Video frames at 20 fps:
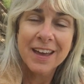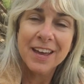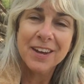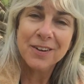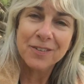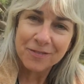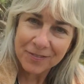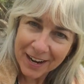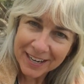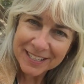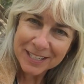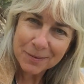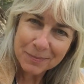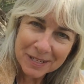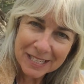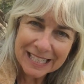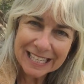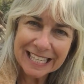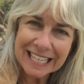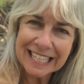And in fact, I'll
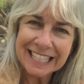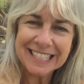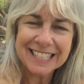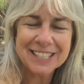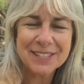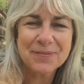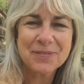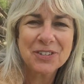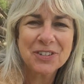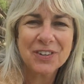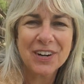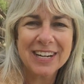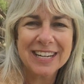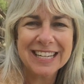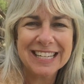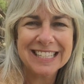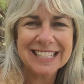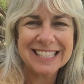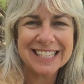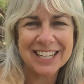be leading some
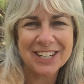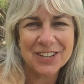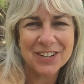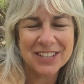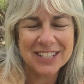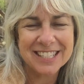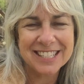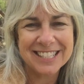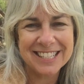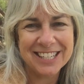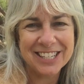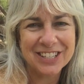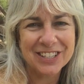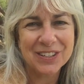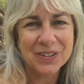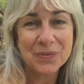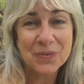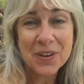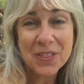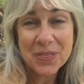trainings later this
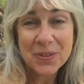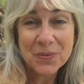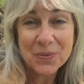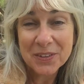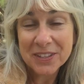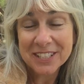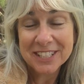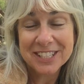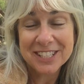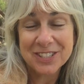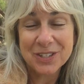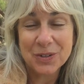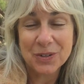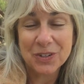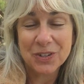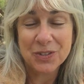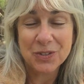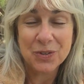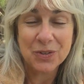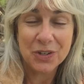year with the Woodlands
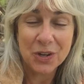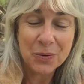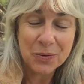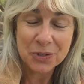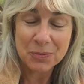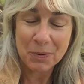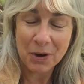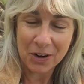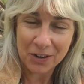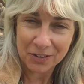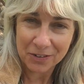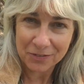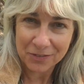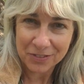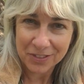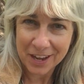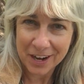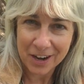Yoga Studio as part of